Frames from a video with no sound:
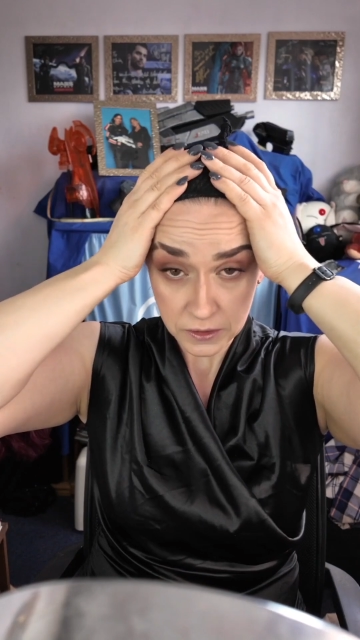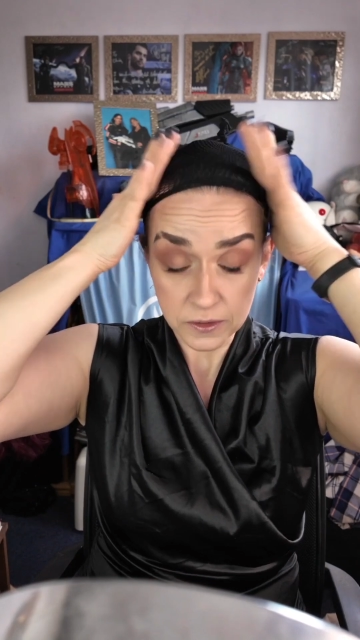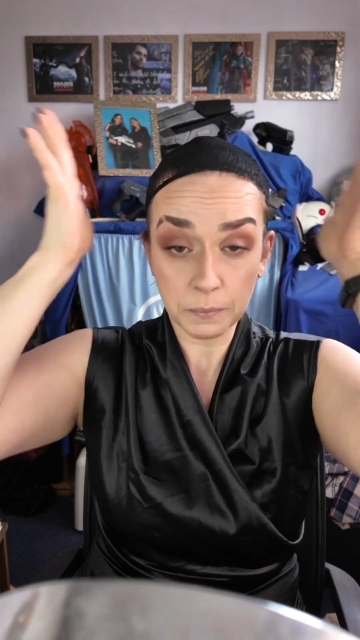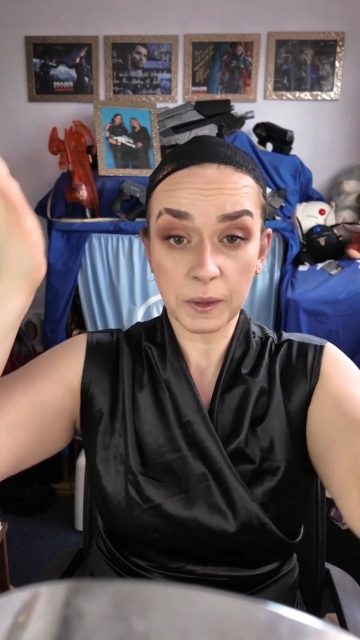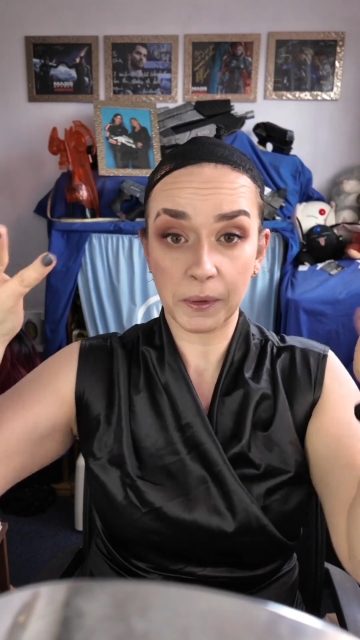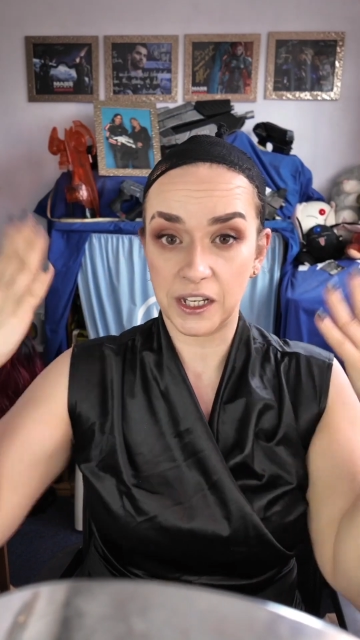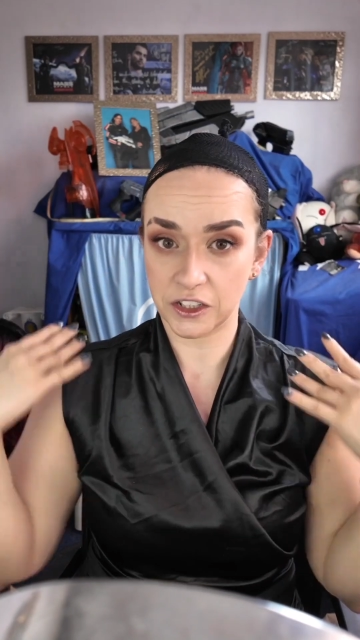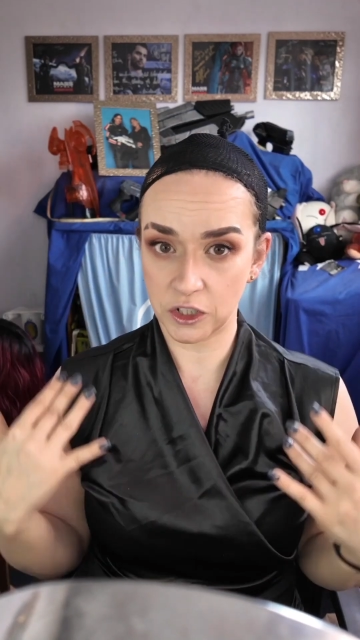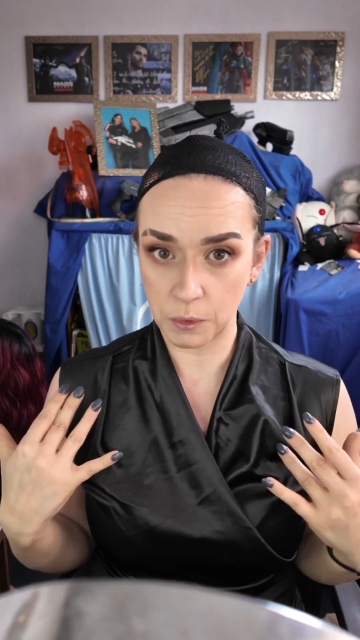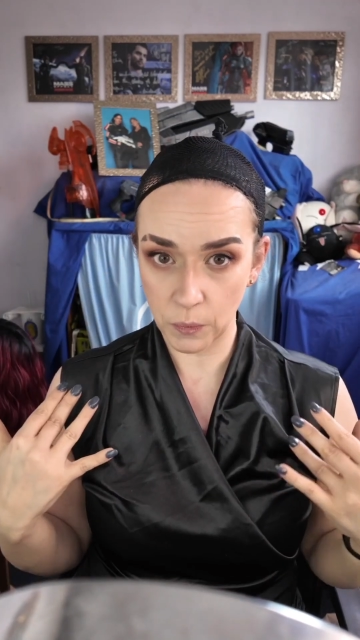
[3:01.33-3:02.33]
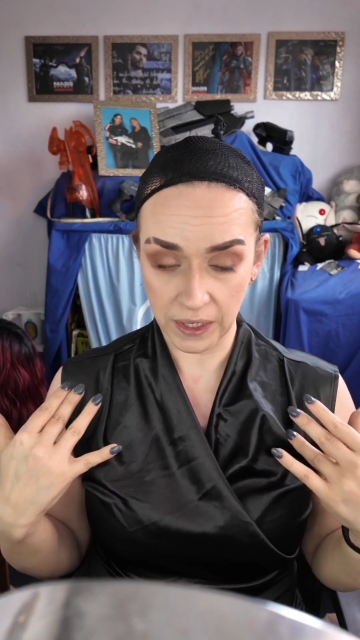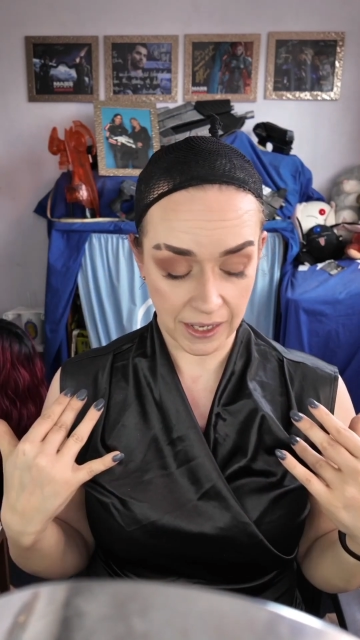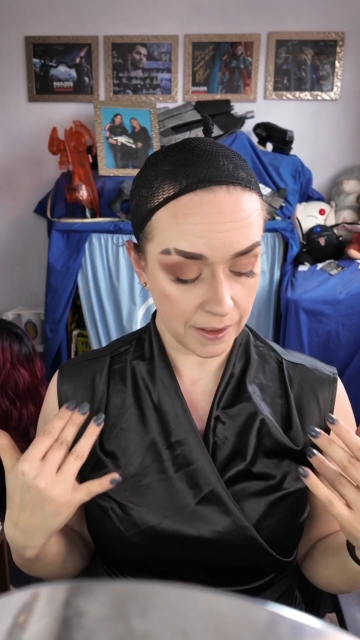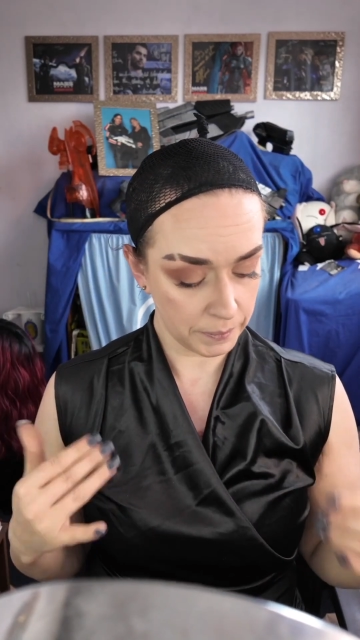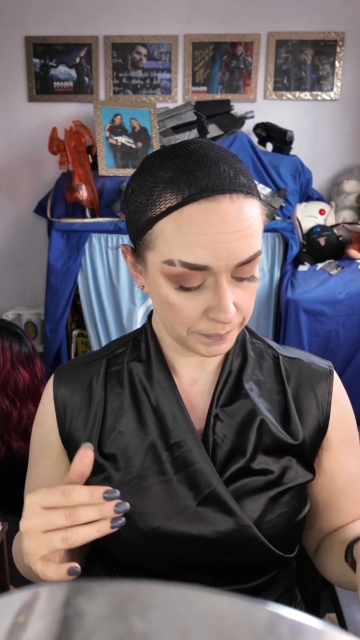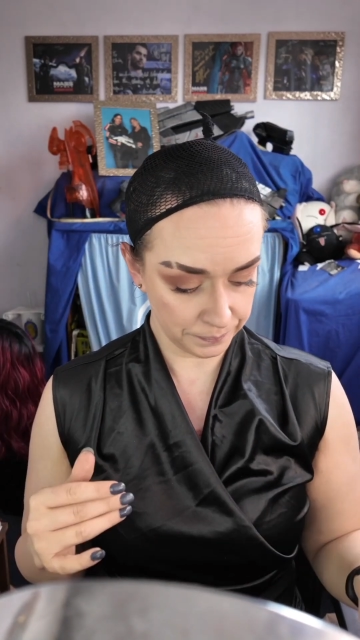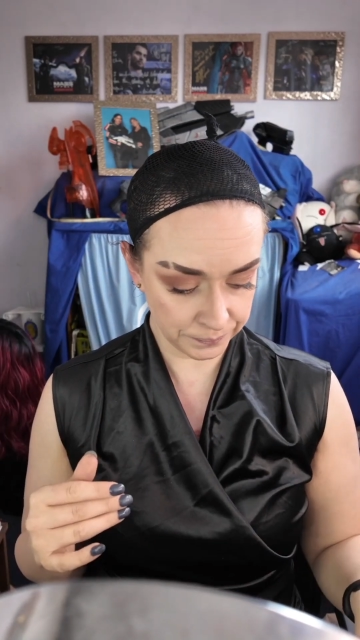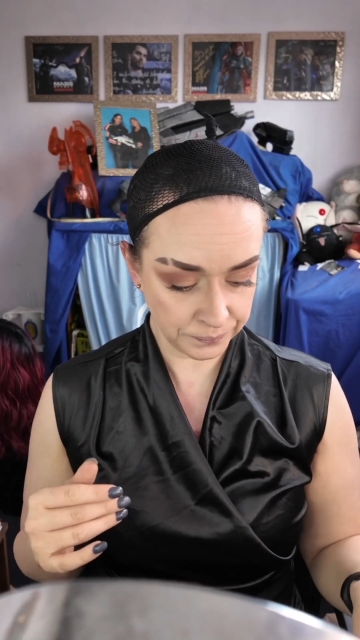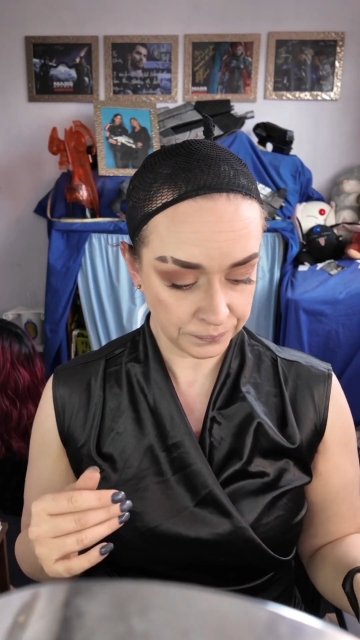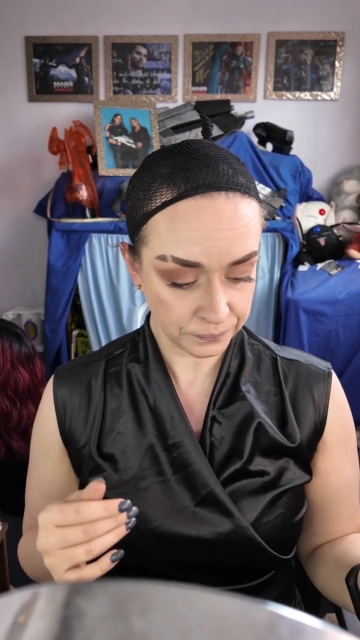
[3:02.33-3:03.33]
Some people like to double wig cap.
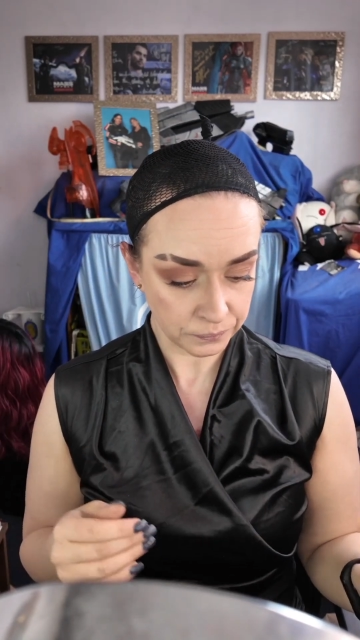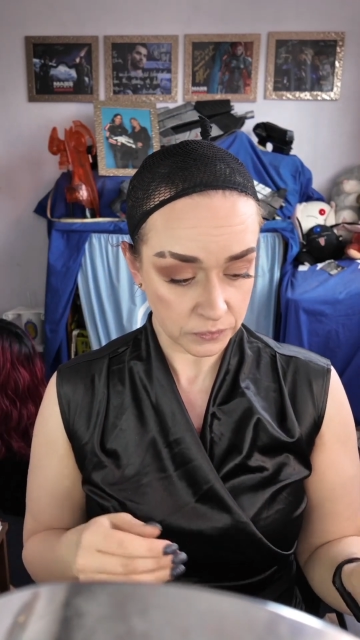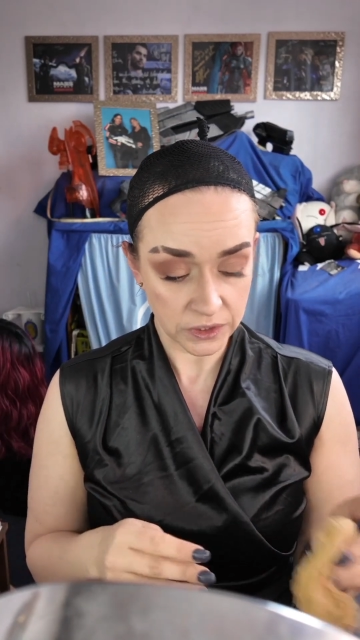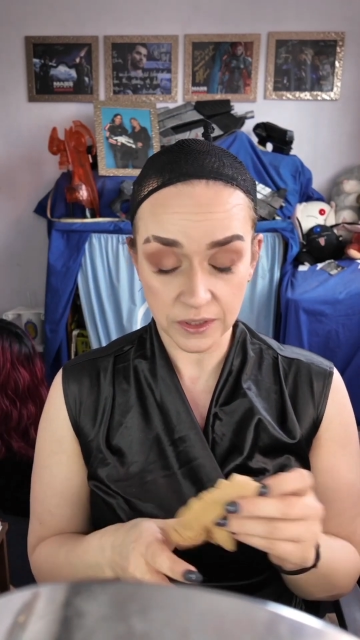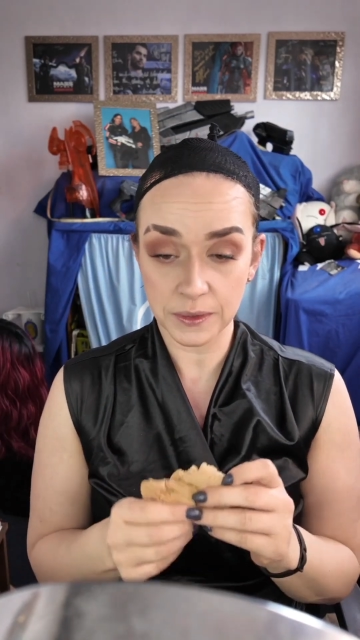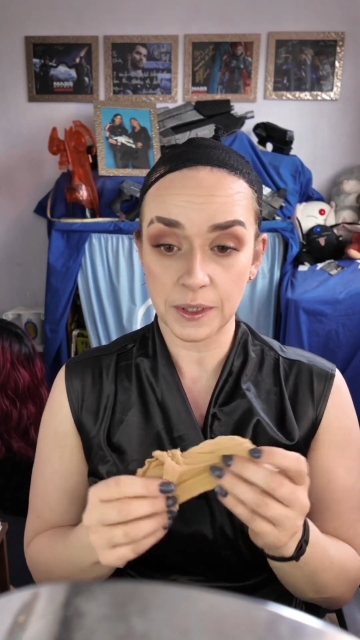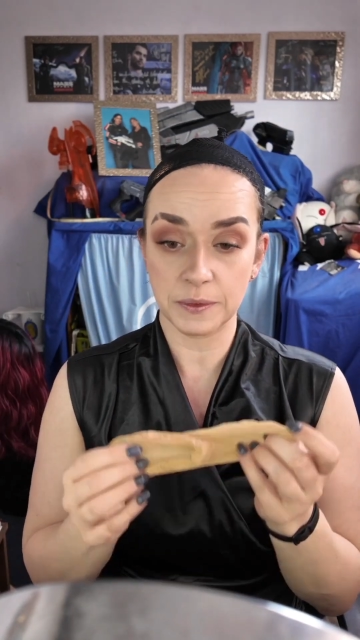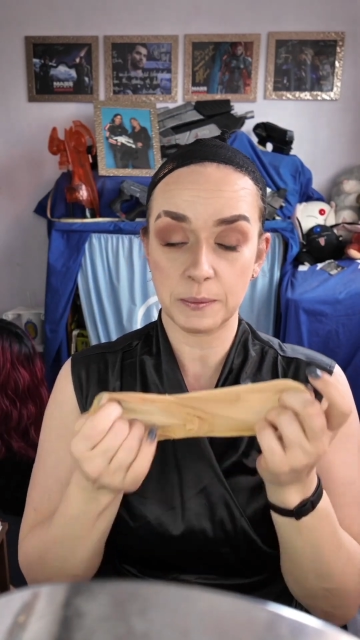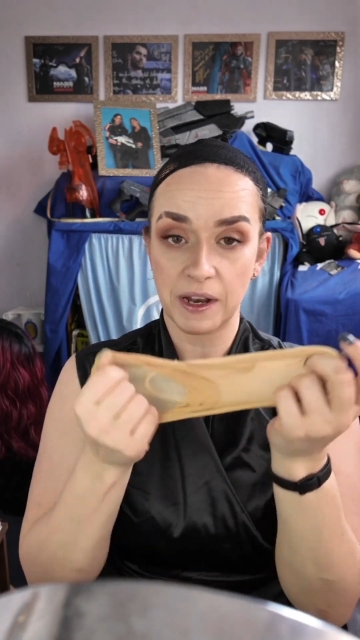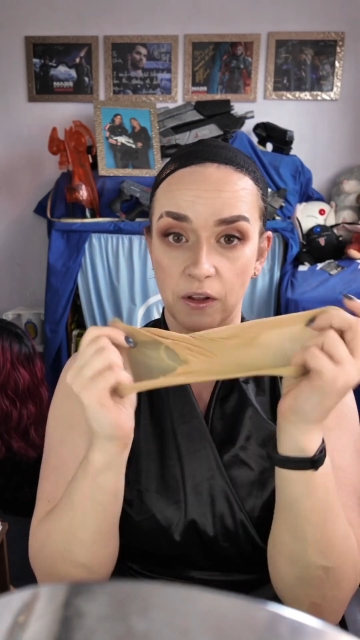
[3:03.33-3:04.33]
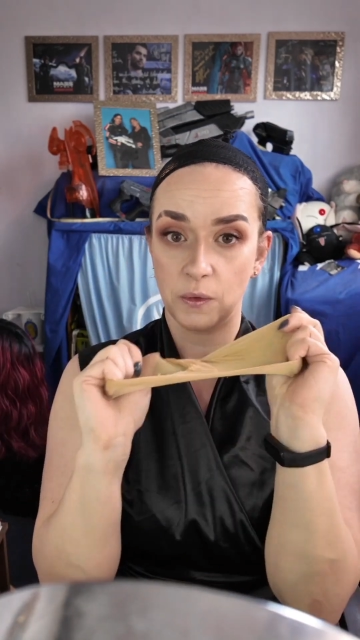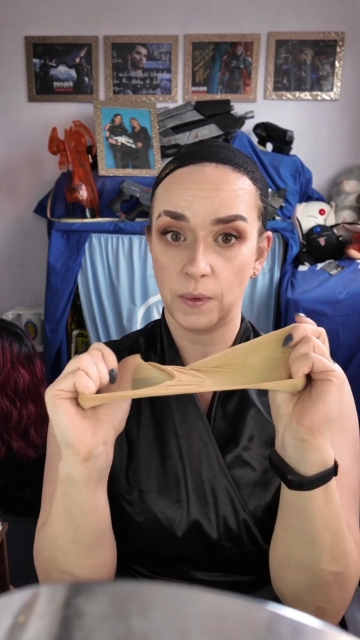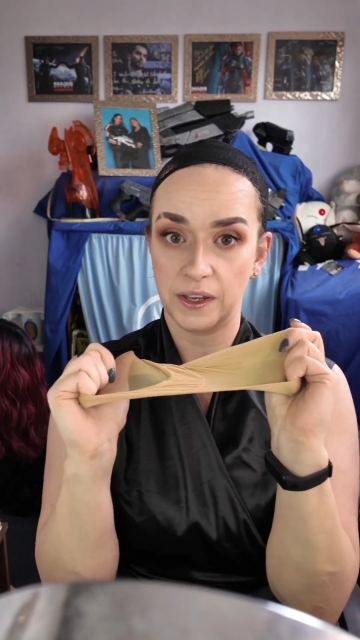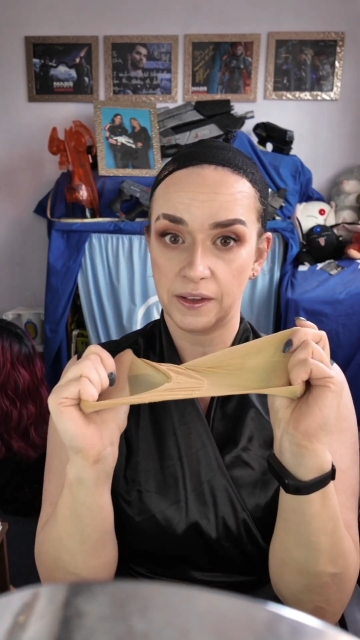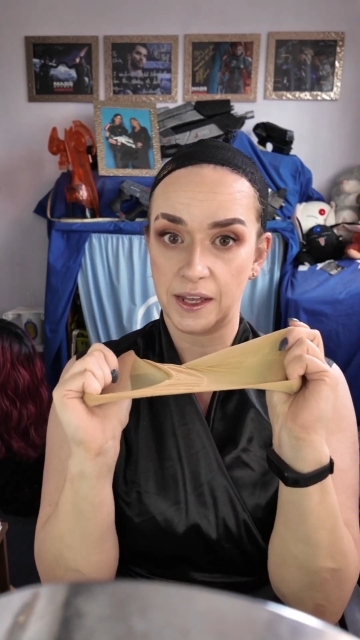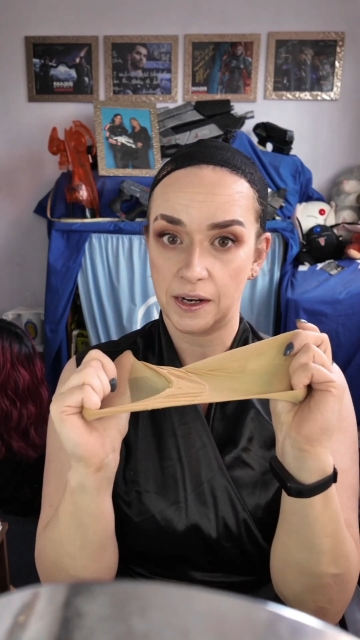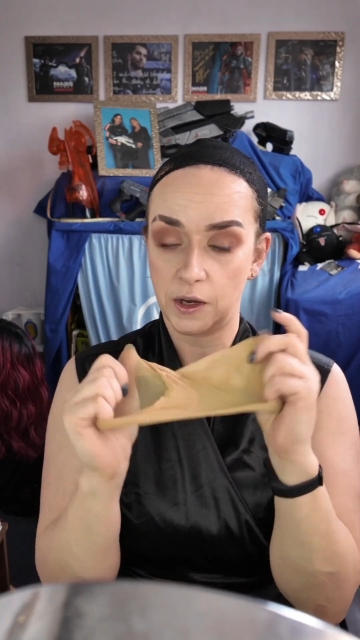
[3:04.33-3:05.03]
Sometimes, depending on the wig account,